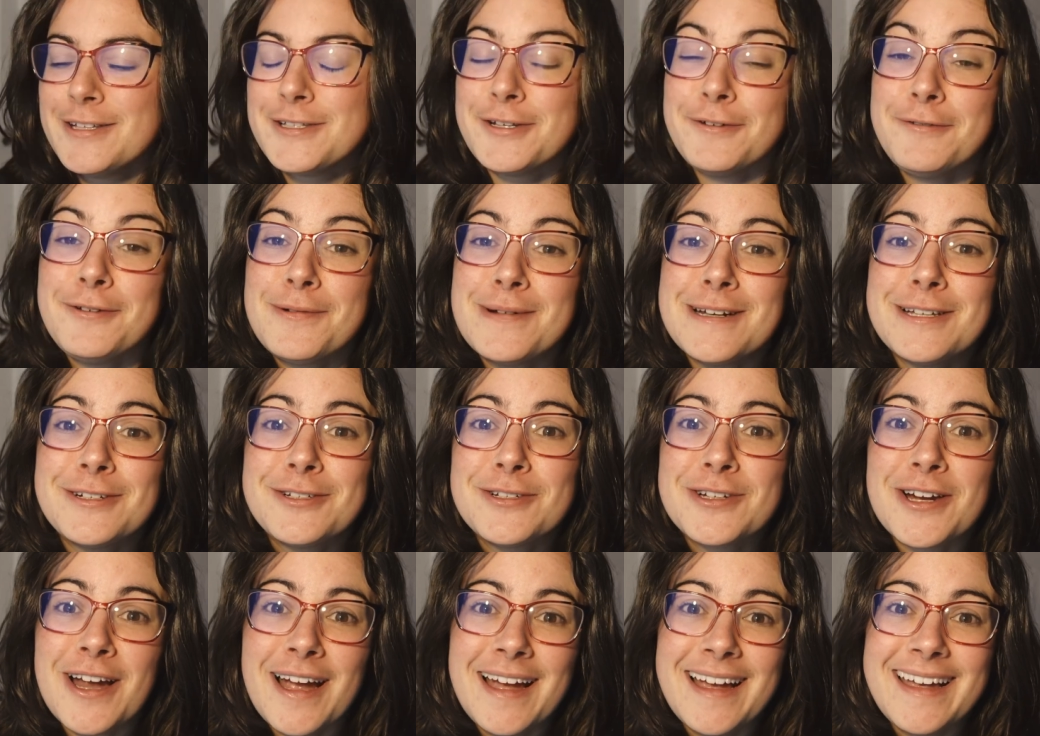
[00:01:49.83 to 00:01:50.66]
So if you want to
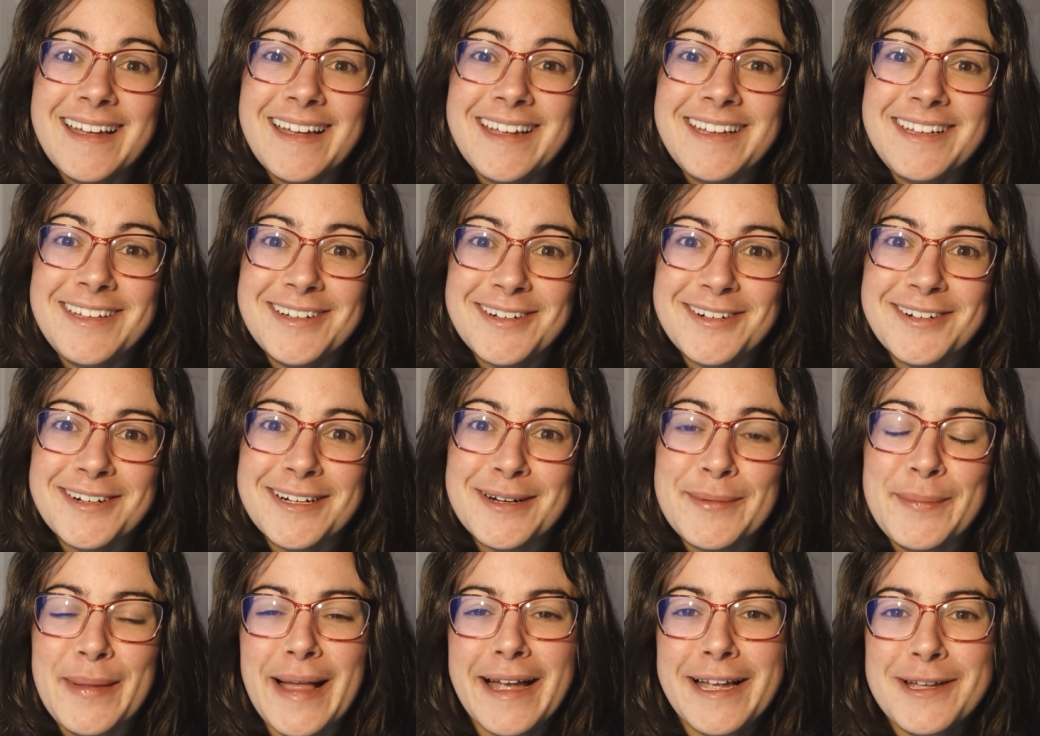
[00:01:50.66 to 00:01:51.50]
try
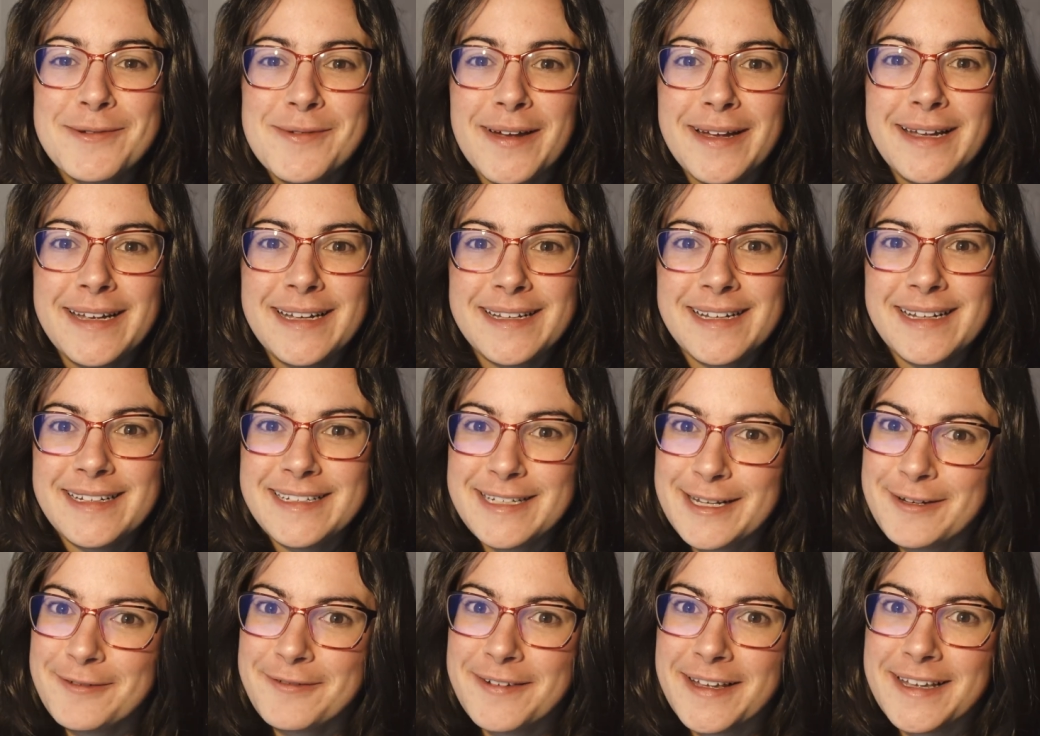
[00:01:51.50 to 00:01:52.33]
your black and white
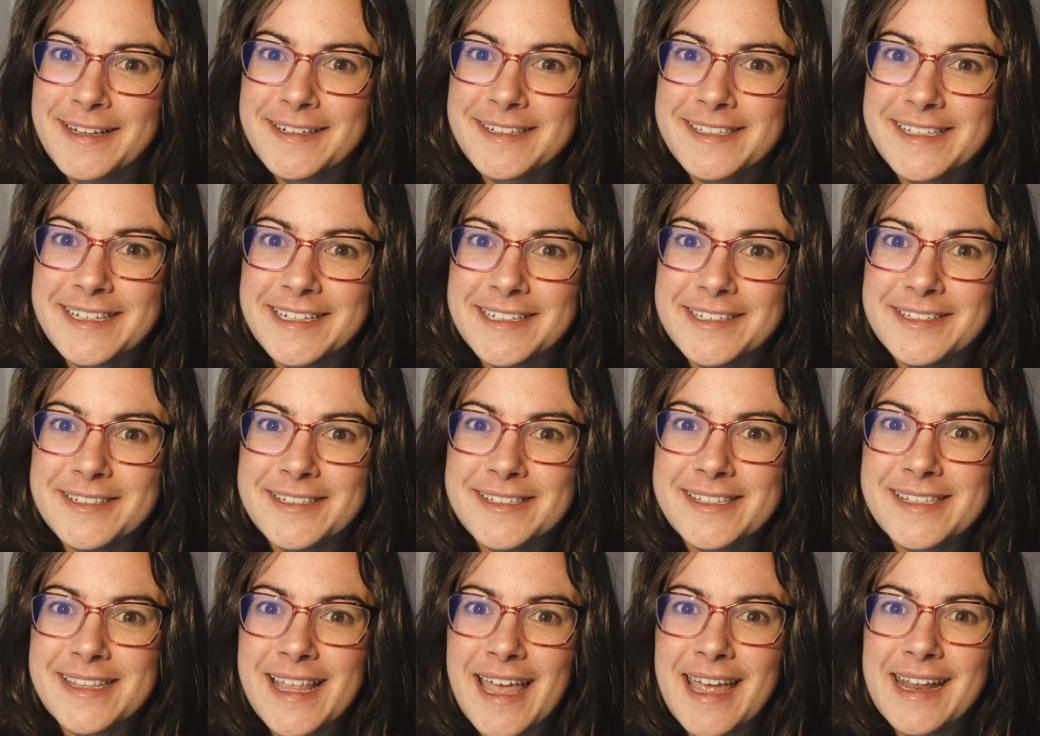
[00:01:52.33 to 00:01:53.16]
identifying
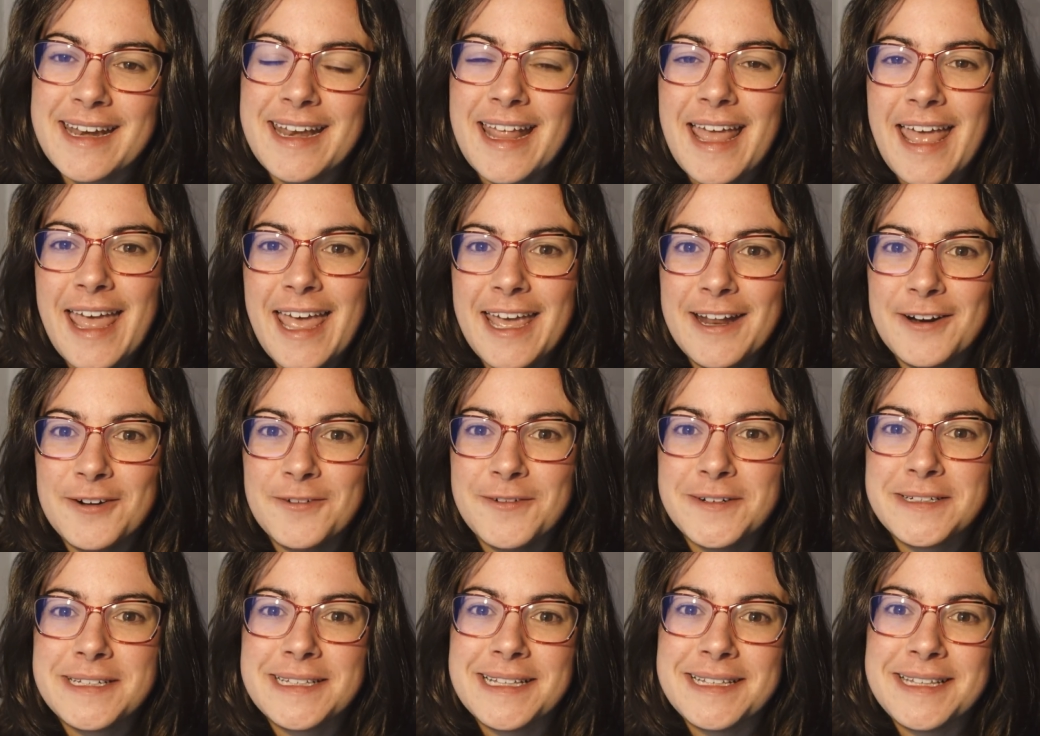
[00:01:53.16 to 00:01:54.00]
skills, then head
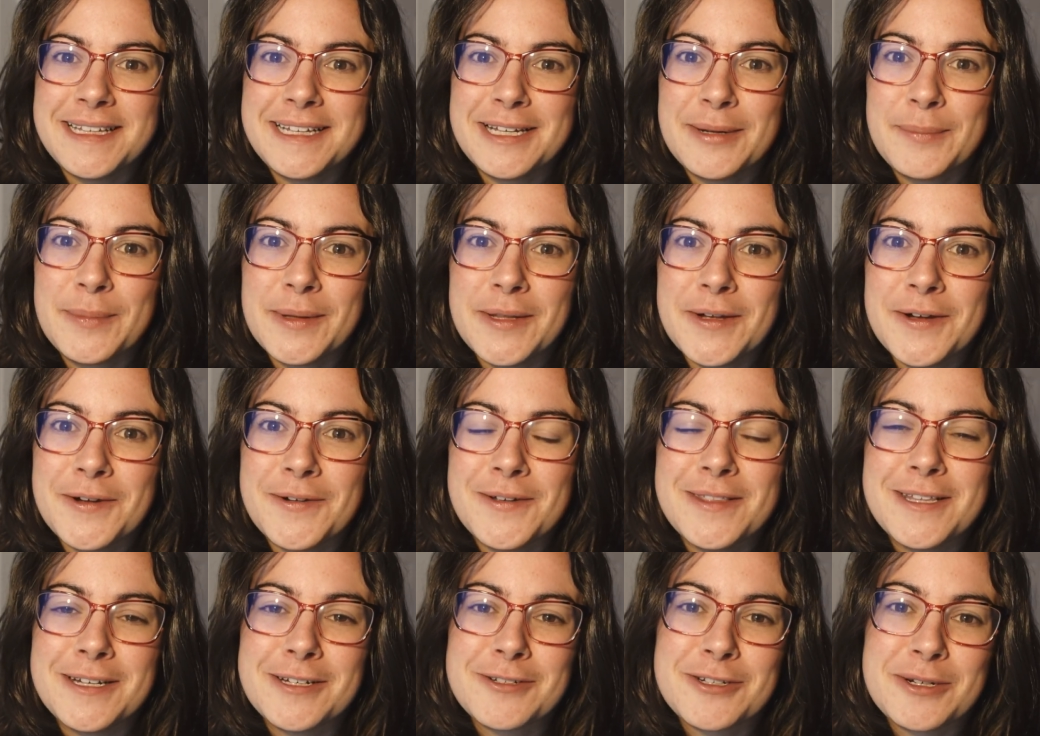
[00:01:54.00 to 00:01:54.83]
over to the link below
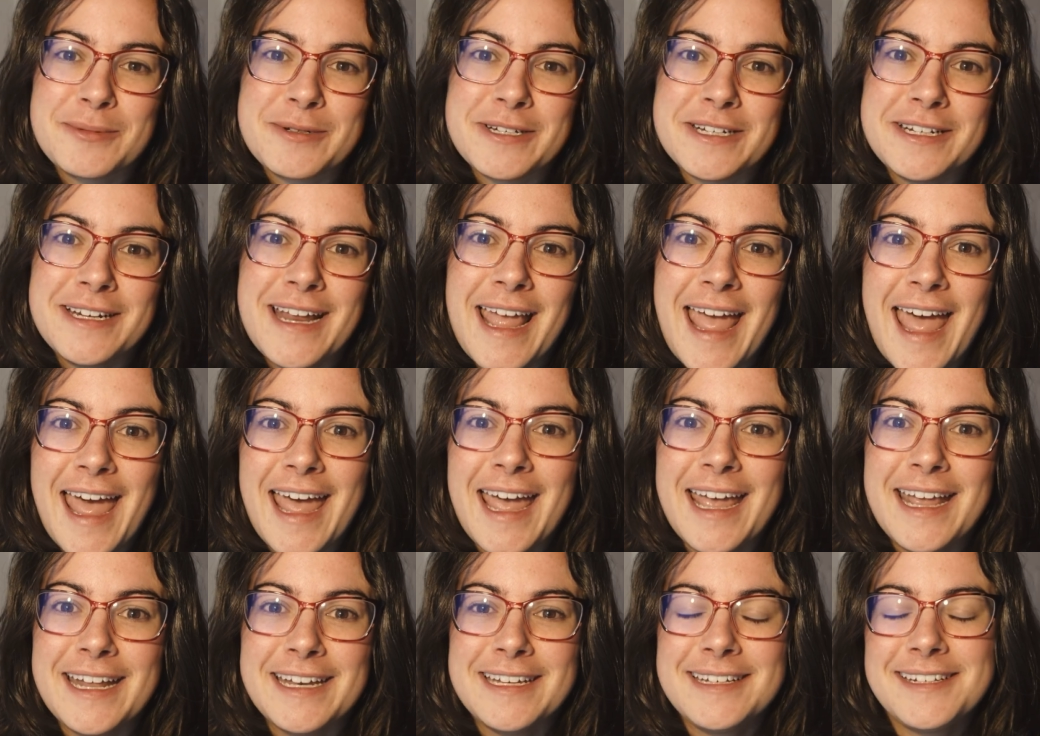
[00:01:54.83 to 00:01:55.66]
in the description
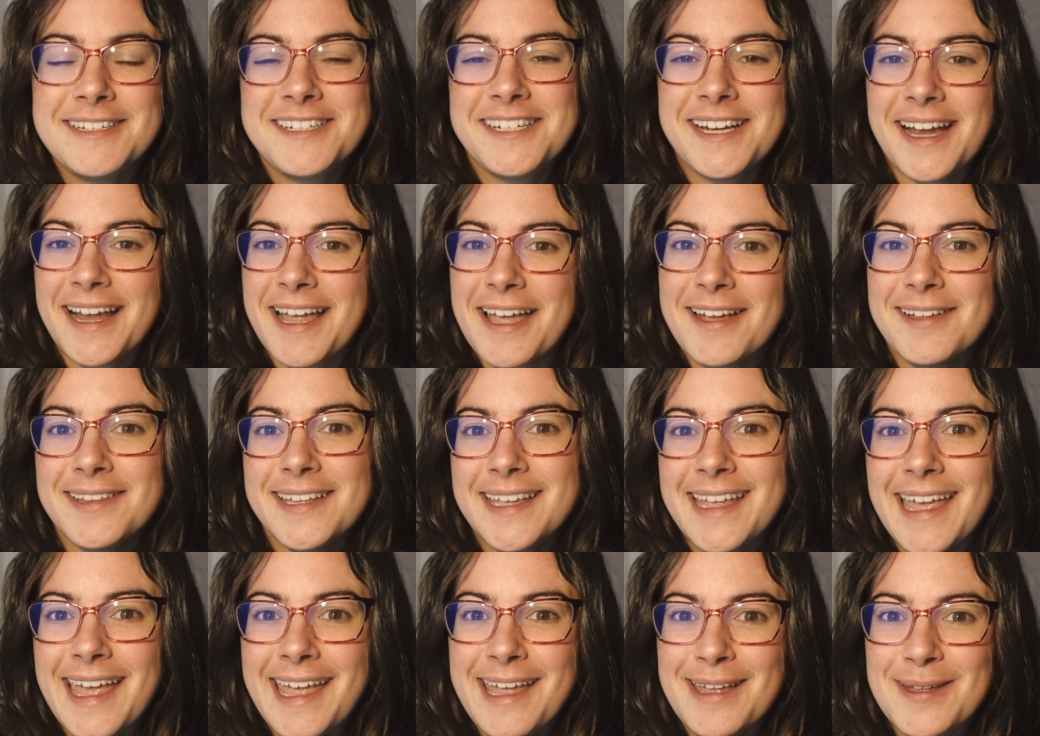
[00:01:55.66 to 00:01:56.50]
and check out the
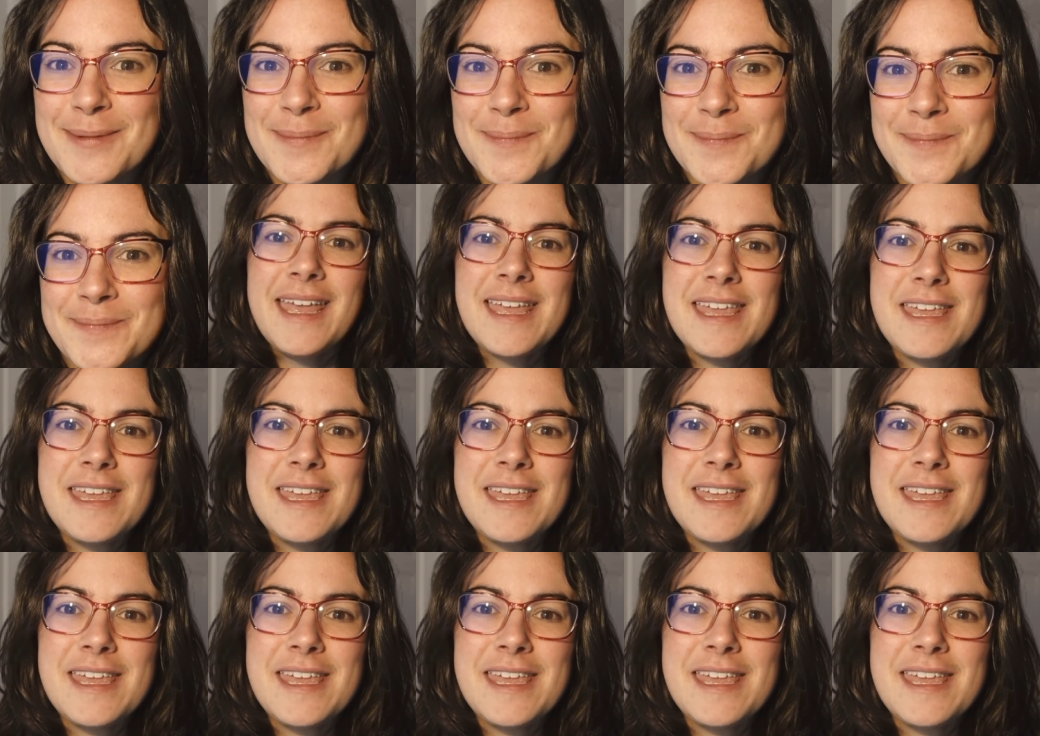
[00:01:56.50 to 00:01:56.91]
game.